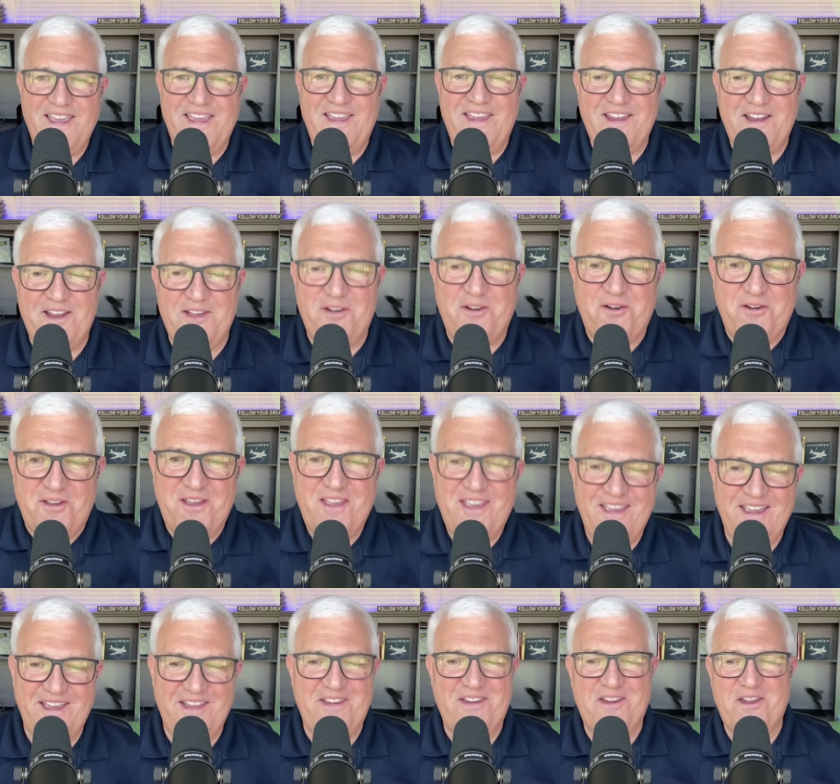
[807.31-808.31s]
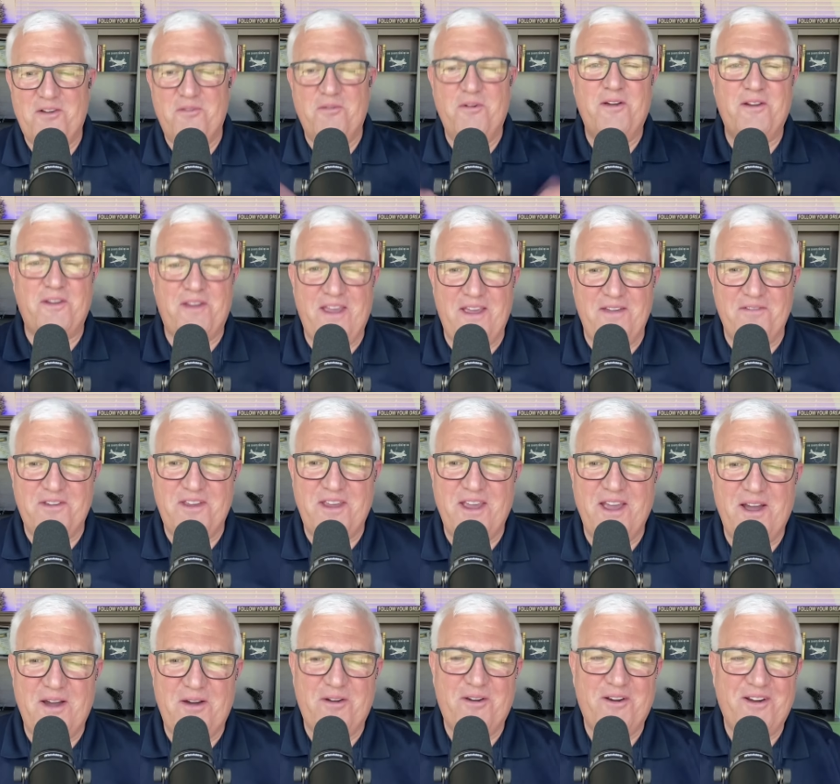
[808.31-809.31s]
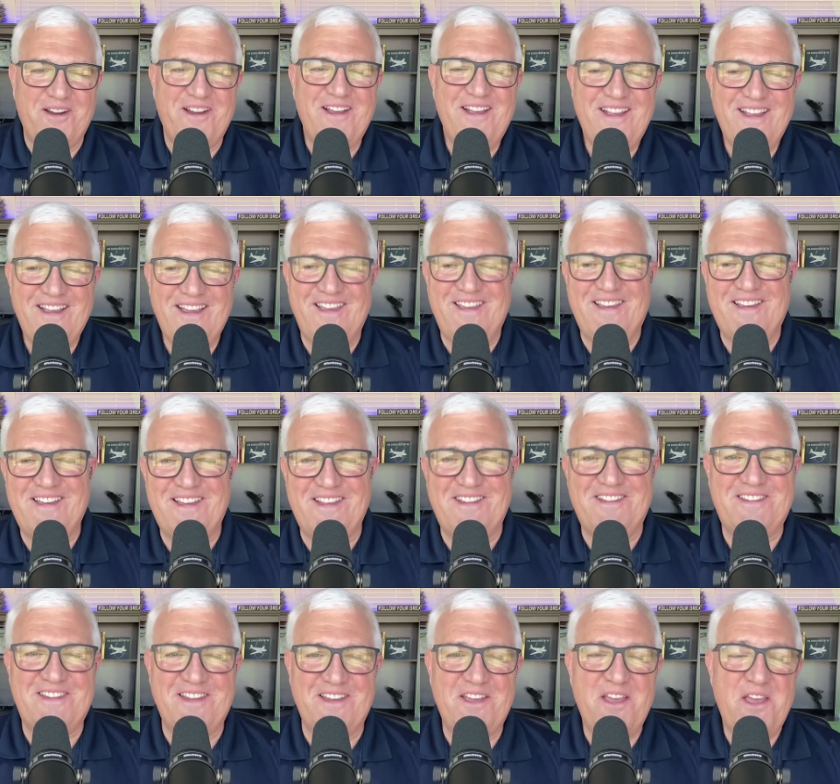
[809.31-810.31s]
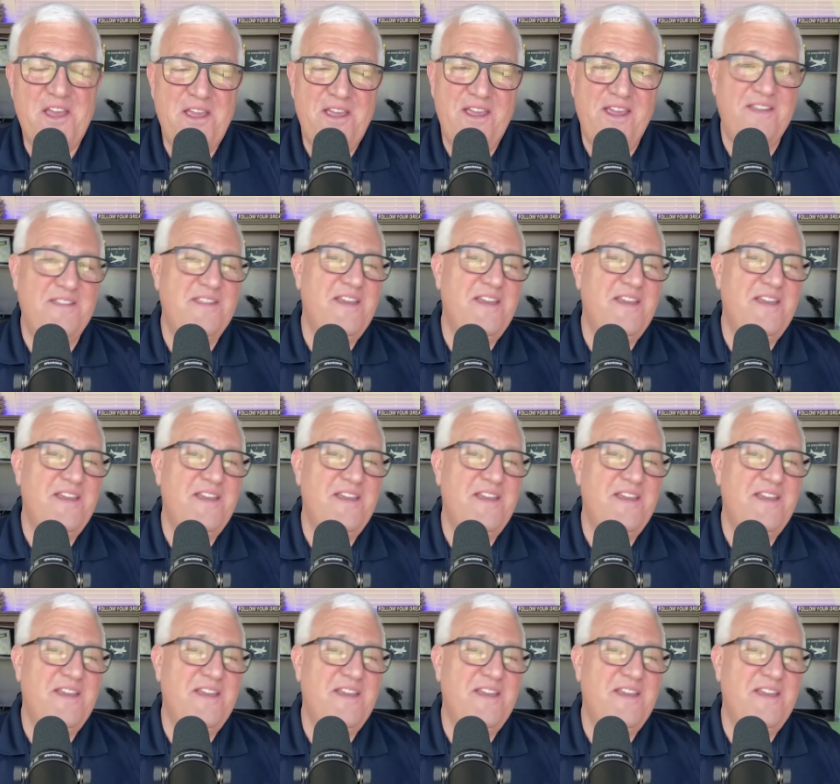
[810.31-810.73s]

you know, and you're going to work every hour. And